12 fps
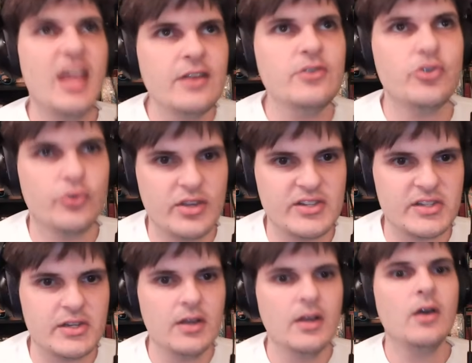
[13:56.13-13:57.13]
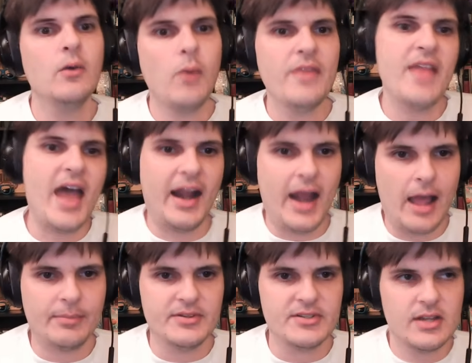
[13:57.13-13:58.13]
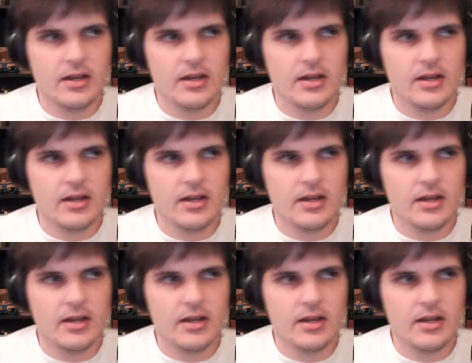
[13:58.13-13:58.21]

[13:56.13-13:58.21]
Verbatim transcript: increase when that happens.